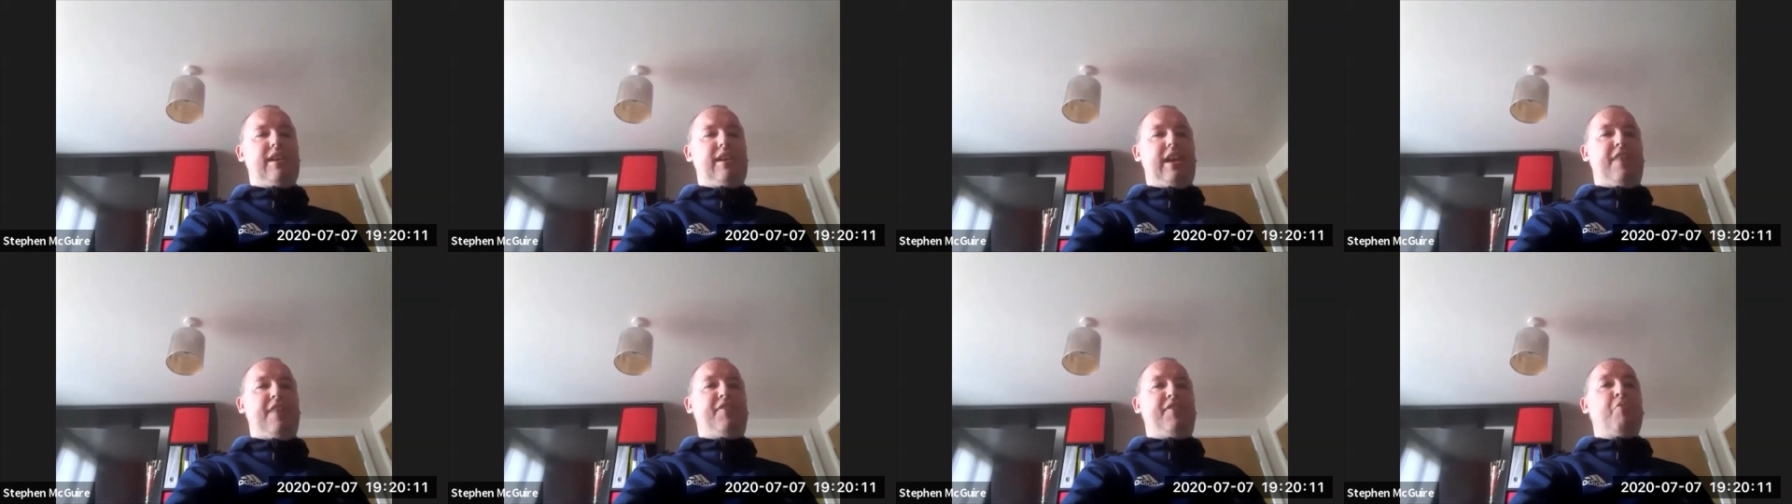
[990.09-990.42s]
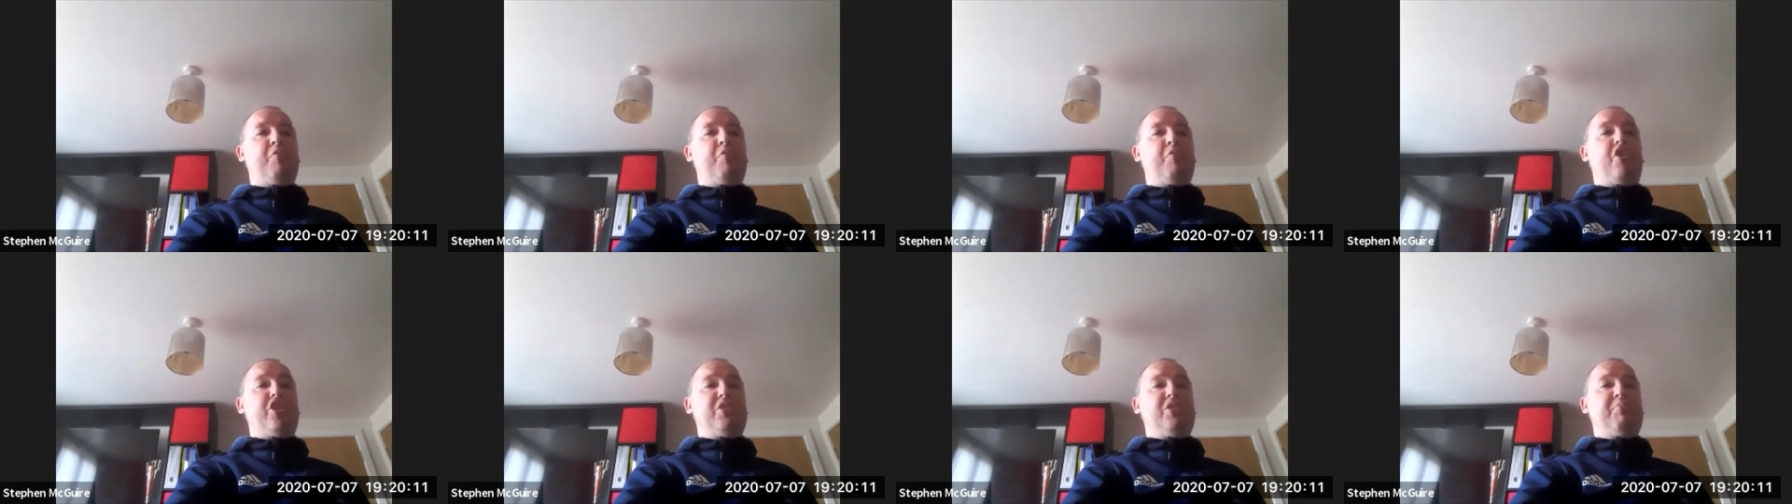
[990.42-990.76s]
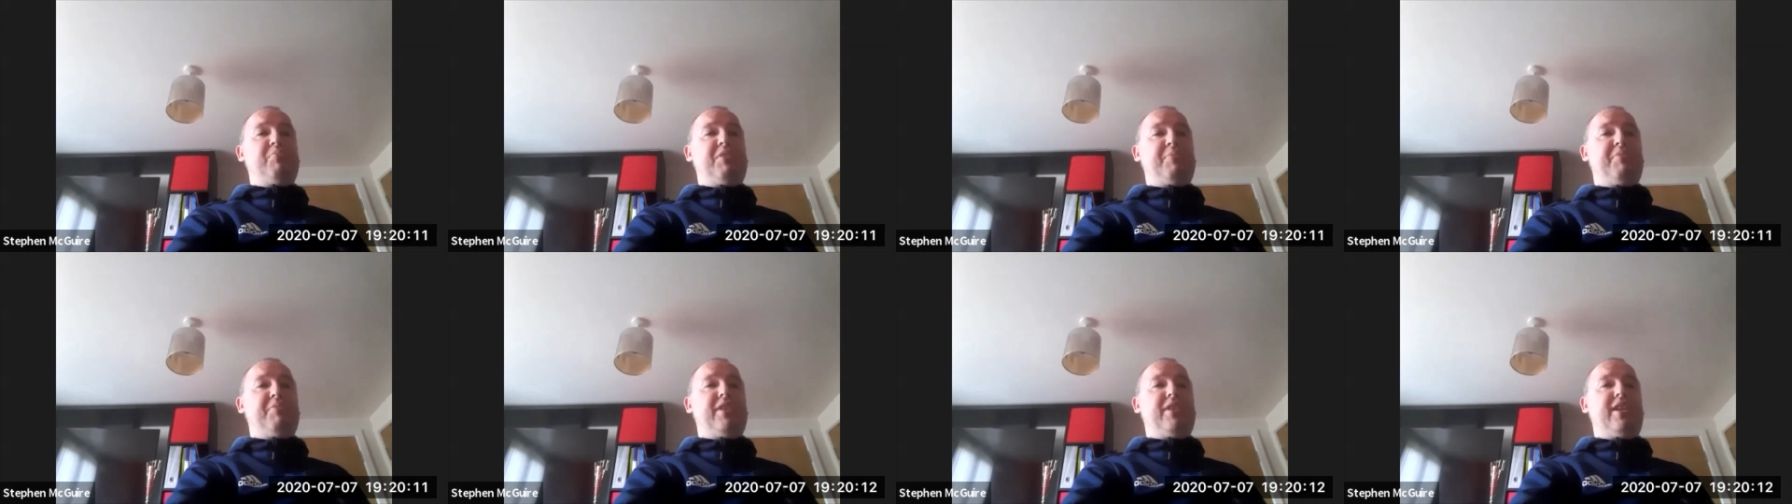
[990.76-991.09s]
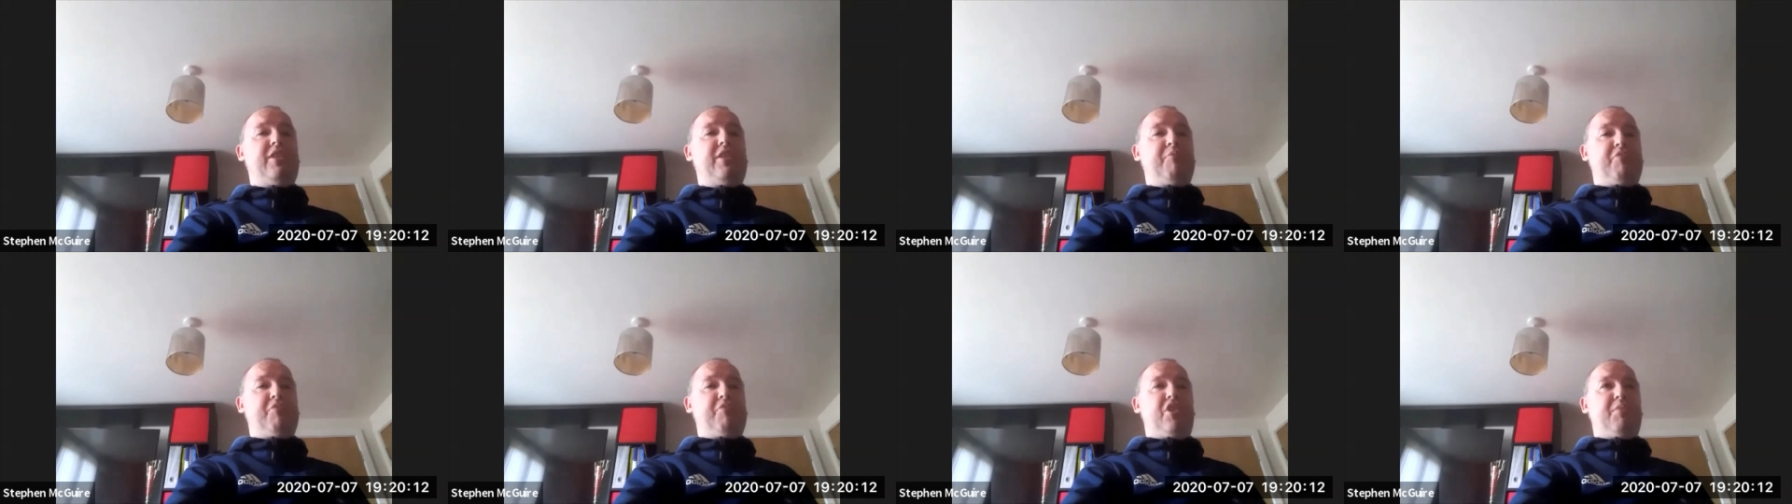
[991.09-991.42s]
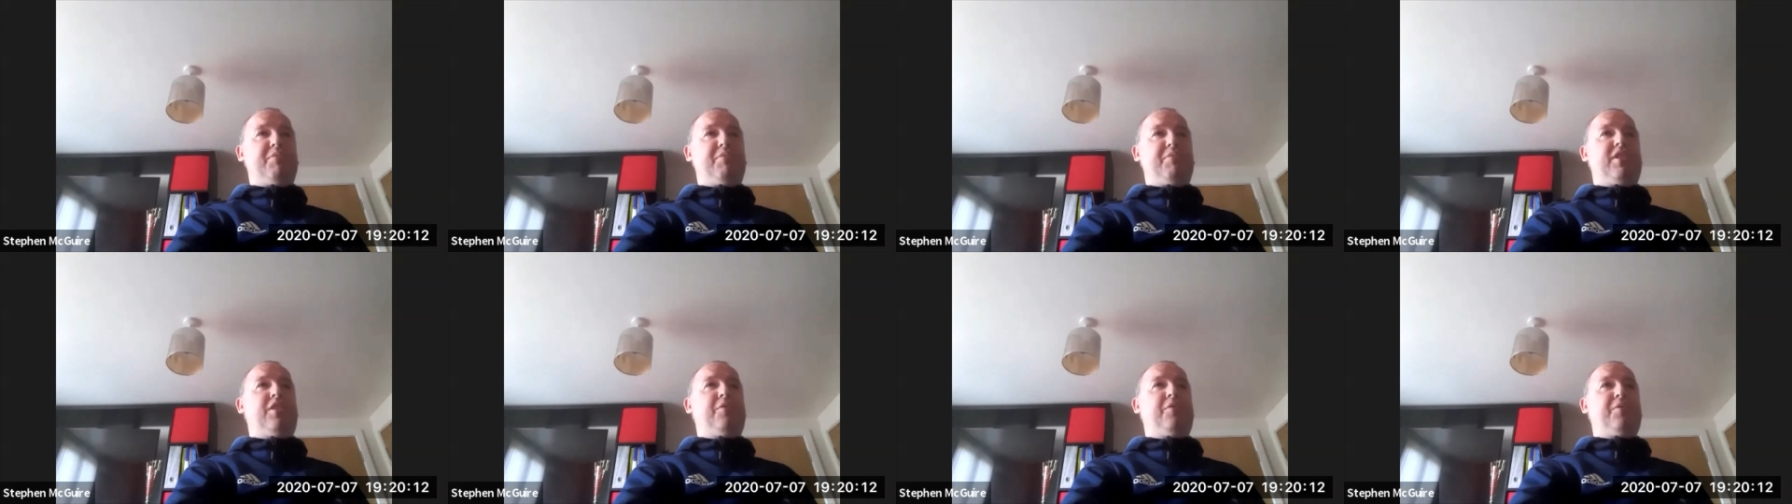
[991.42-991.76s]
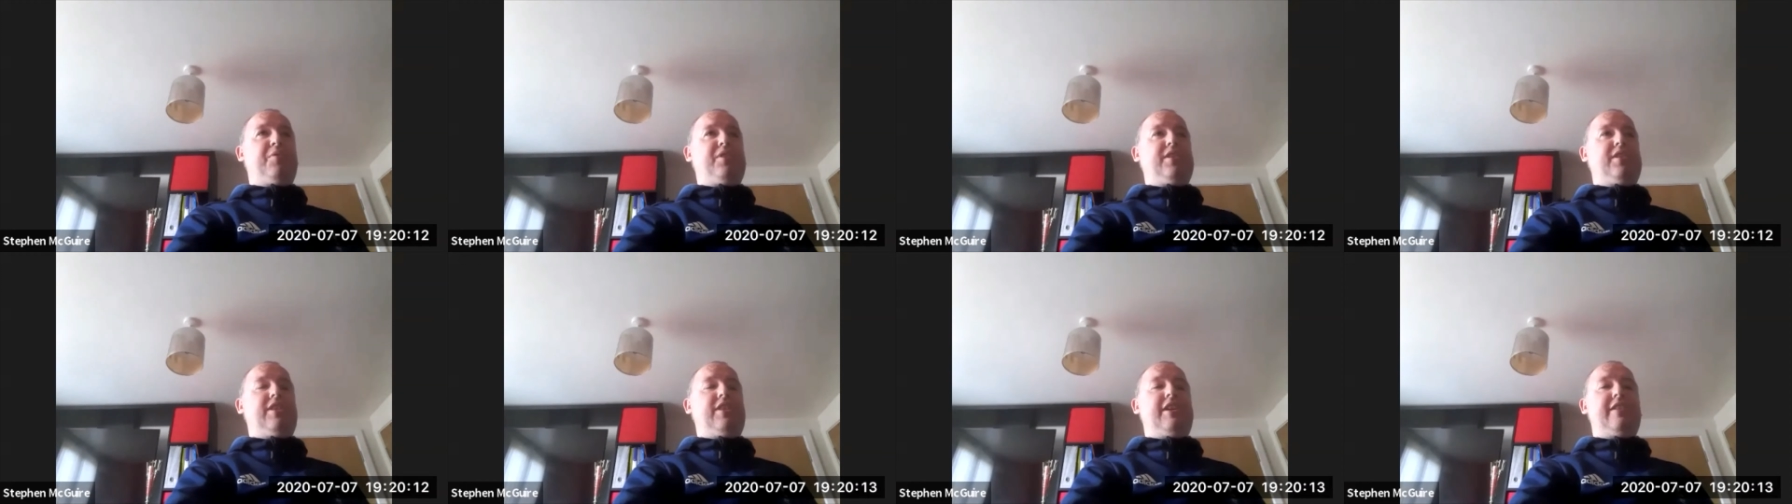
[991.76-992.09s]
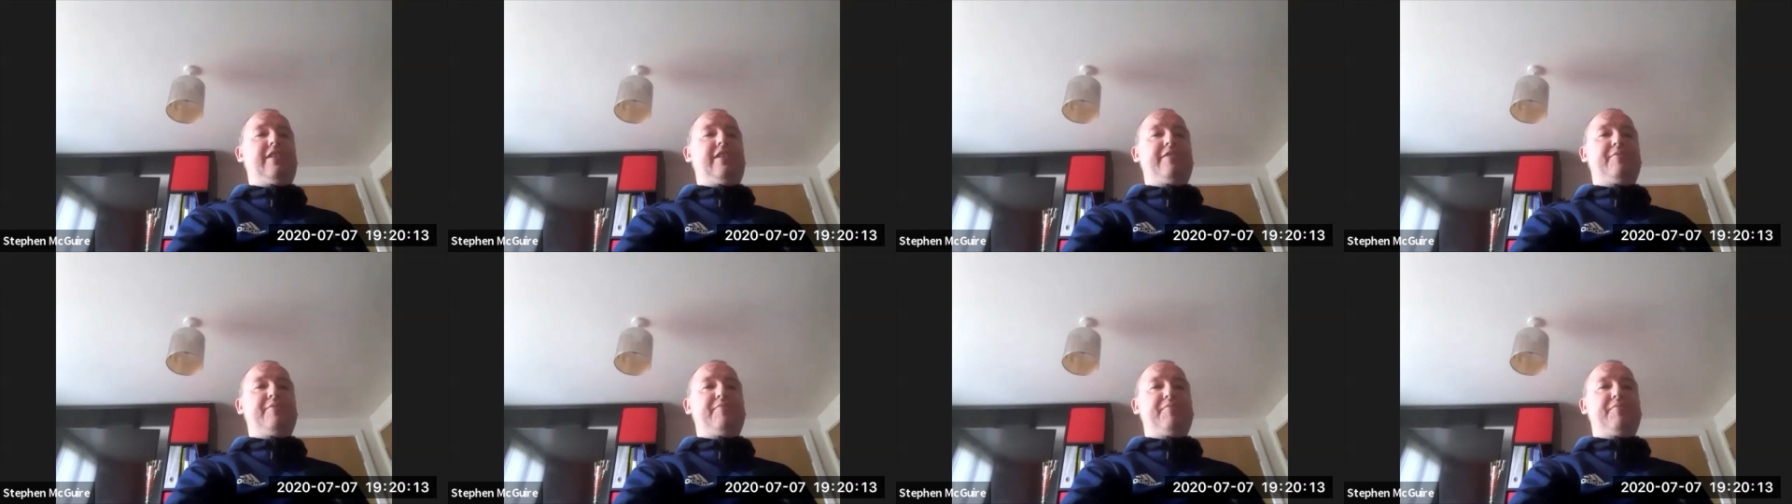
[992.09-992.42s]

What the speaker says: If you watch me play, you'll probably notice that